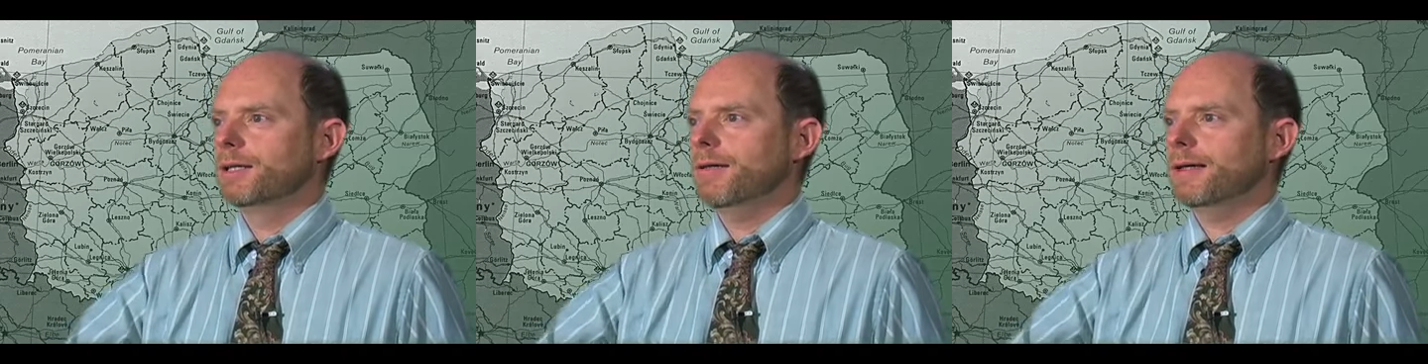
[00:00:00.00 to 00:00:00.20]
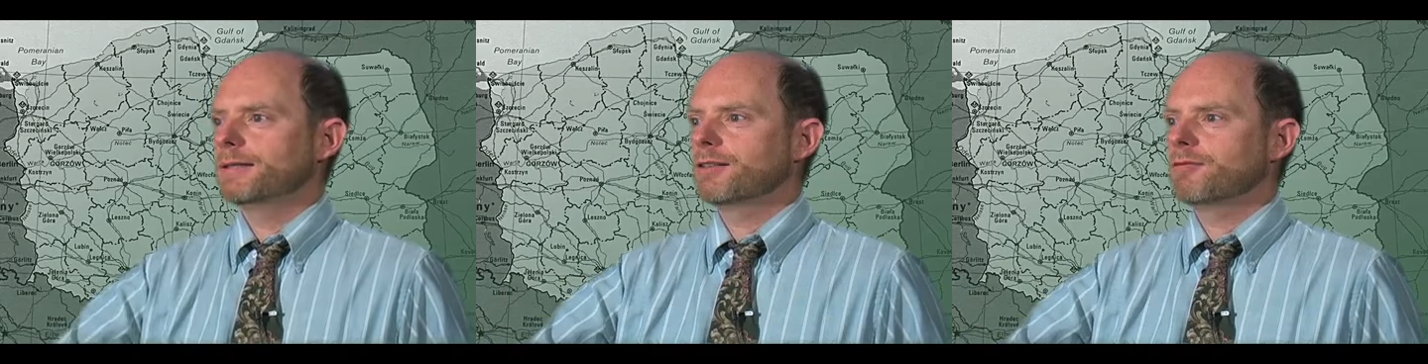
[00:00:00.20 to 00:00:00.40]

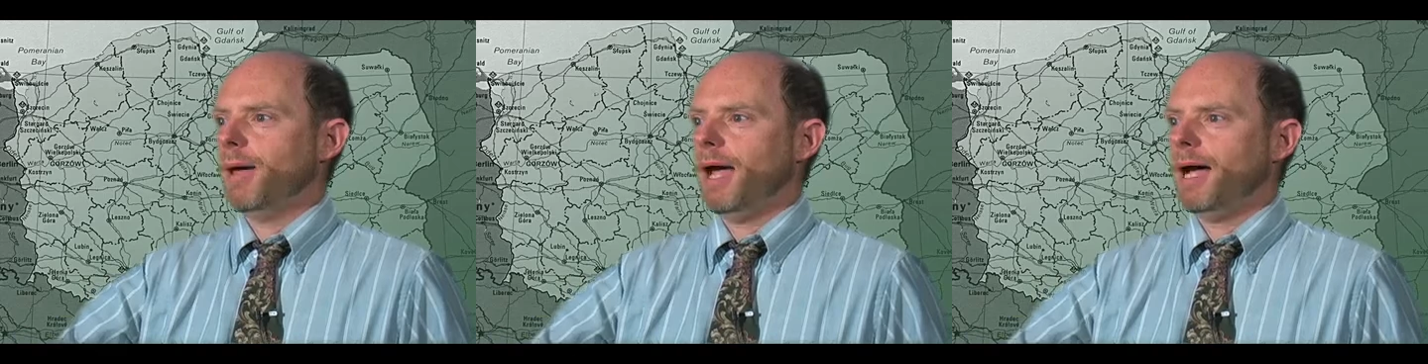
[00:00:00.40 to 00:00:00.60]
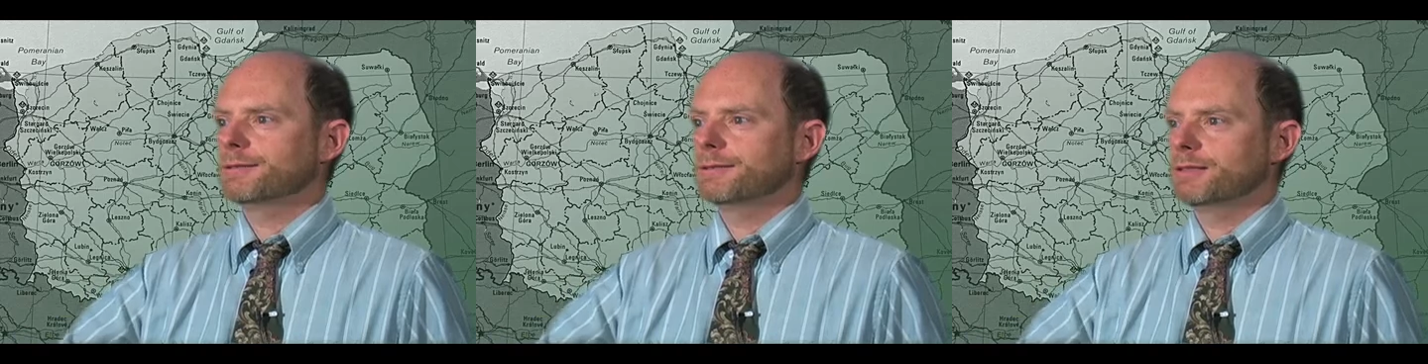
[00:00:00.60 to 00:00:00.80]
things have
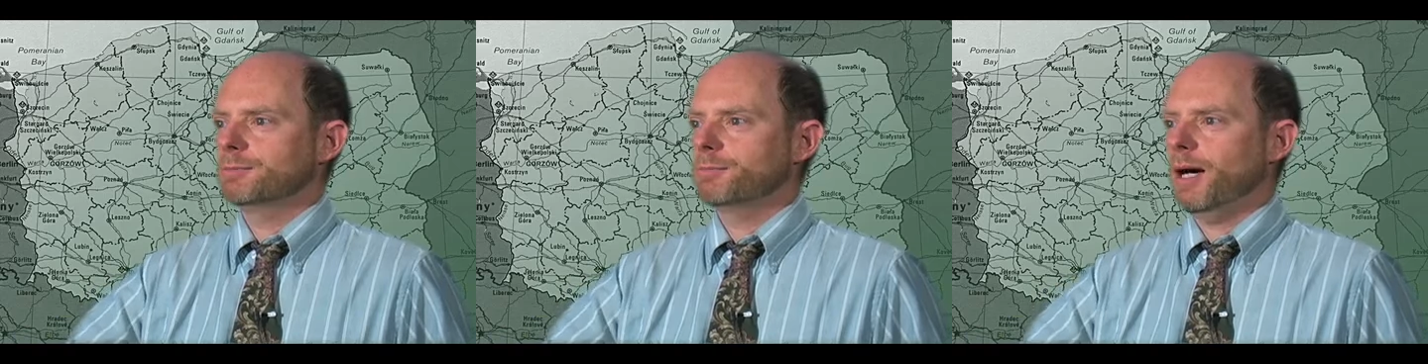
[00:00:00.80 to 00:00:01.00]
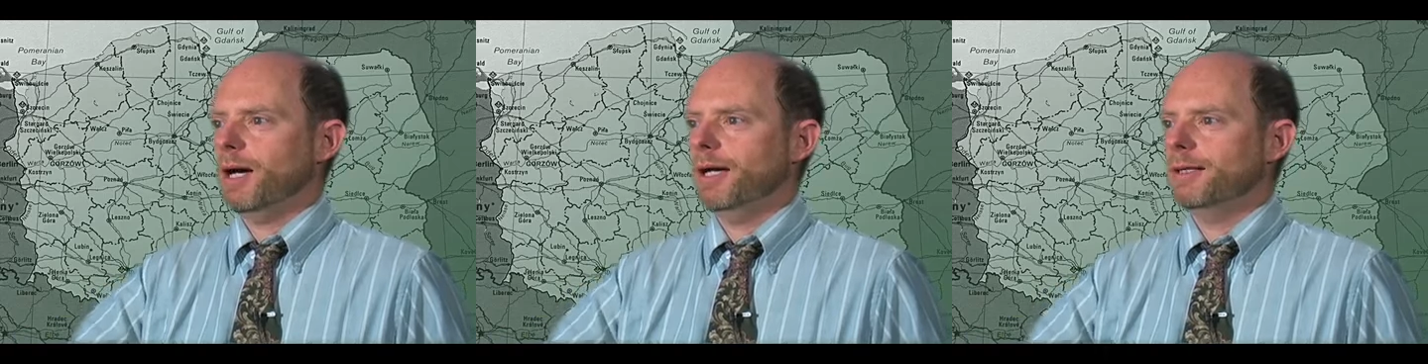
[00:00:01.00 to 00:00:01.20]
passed us
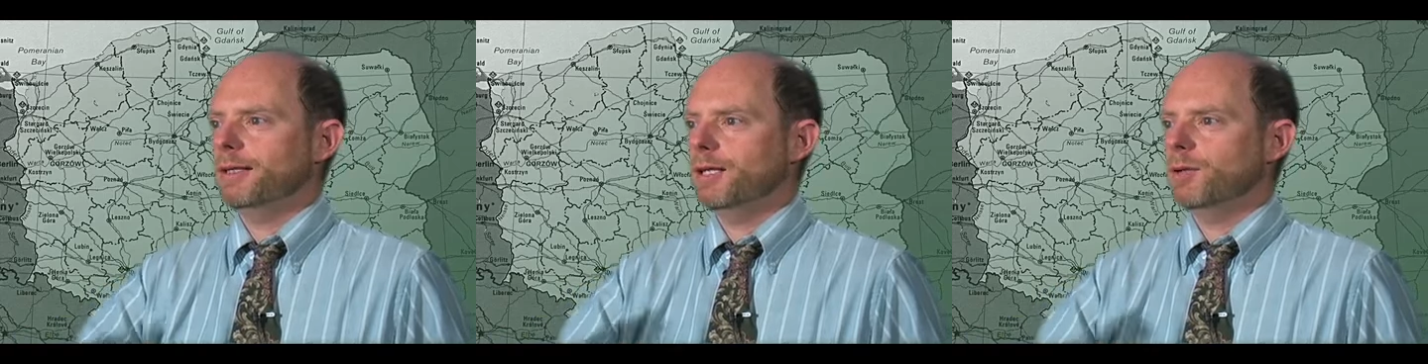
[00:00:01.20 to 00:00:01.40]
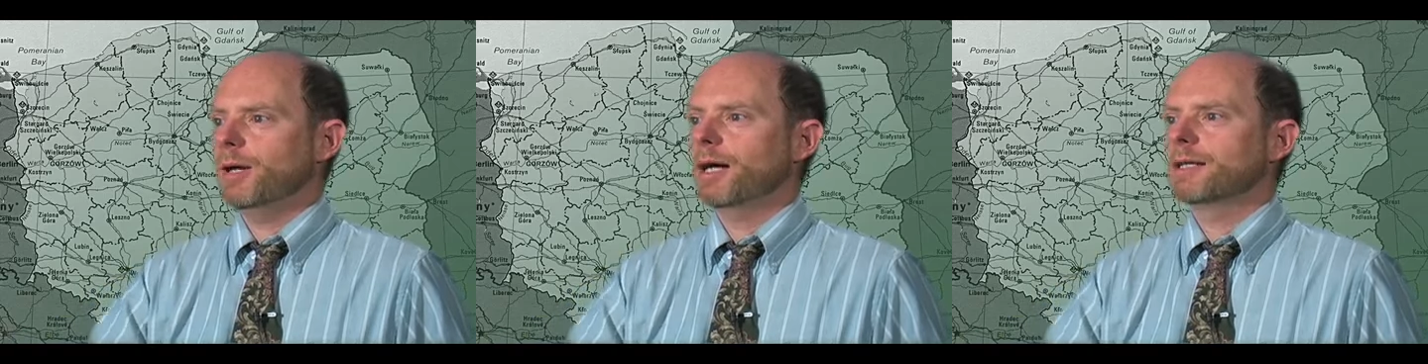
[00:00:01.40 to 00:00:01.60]
by and
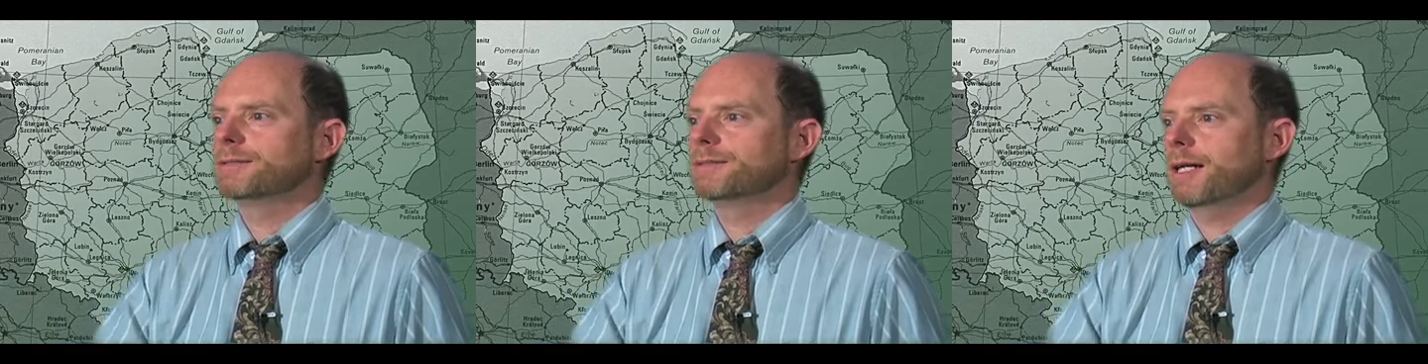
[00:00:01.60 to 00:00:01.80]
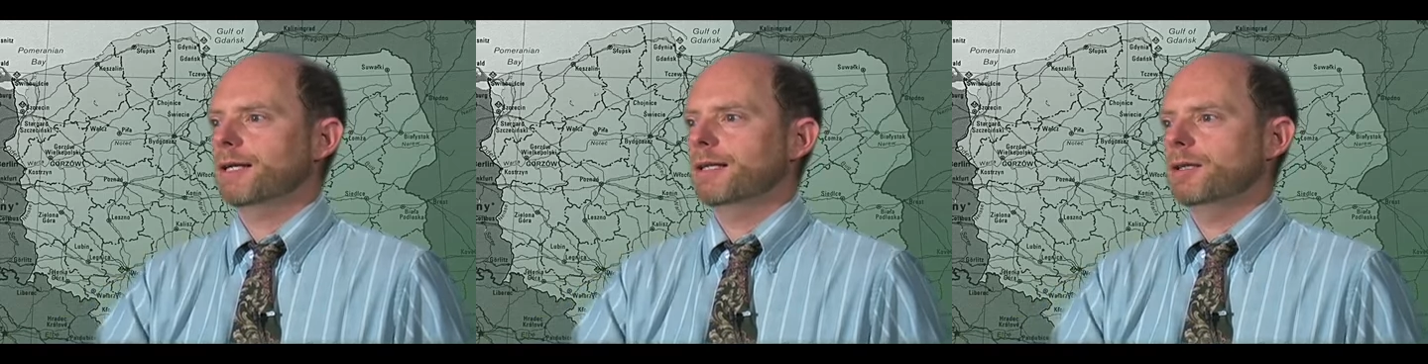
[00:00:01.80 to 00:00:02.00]
here we are
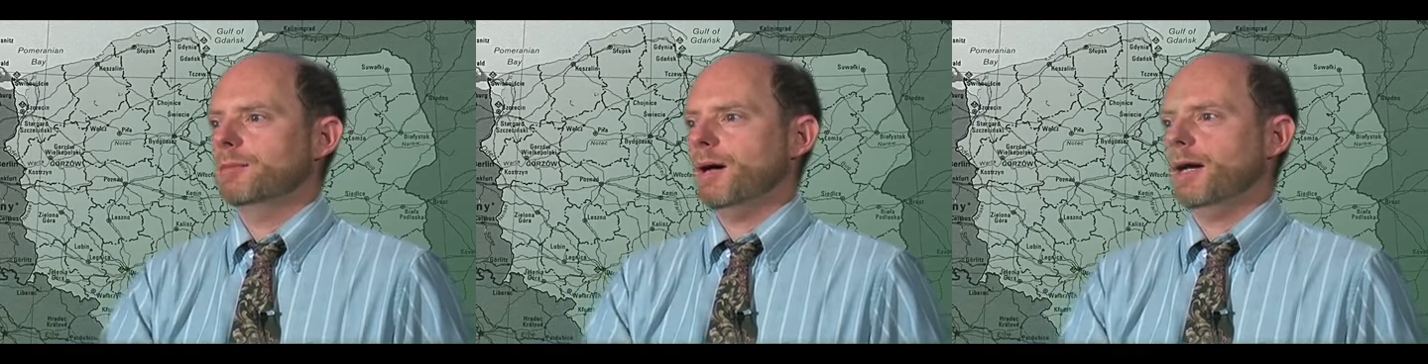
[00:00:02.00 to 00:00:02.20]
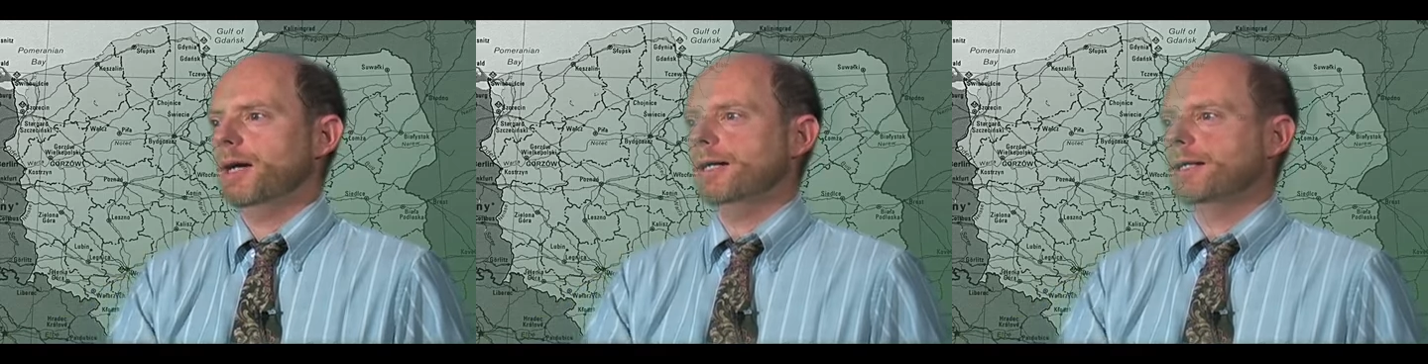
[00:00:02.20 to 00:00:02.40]
stuck in the
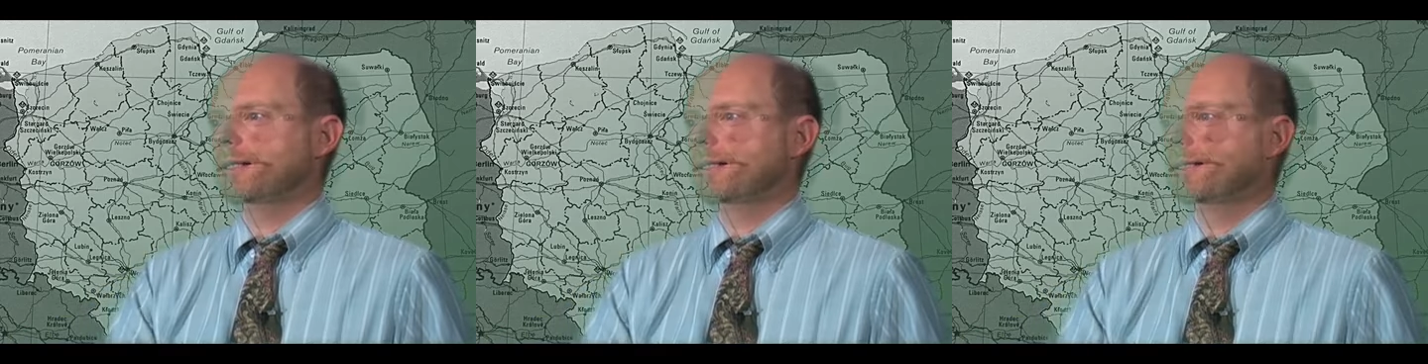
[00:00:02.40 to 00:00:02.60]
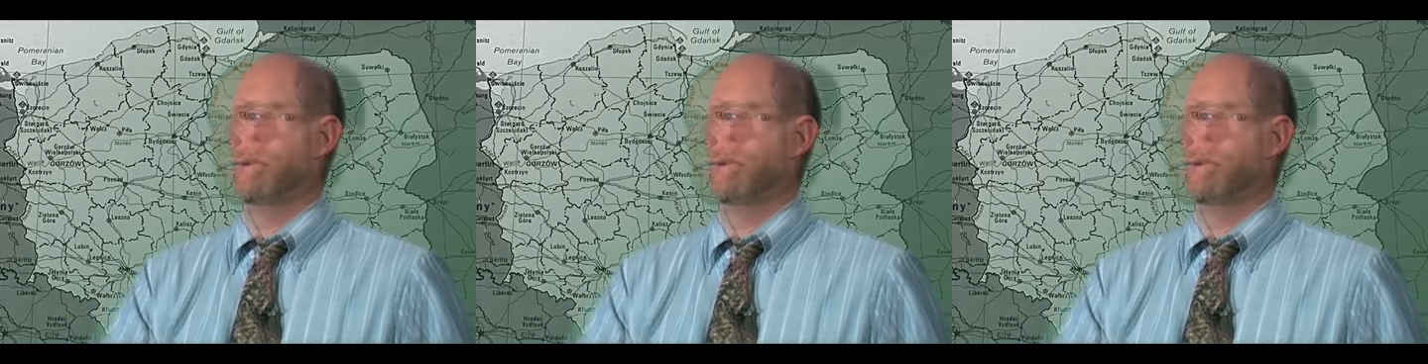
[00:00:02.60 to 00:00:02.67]
mine.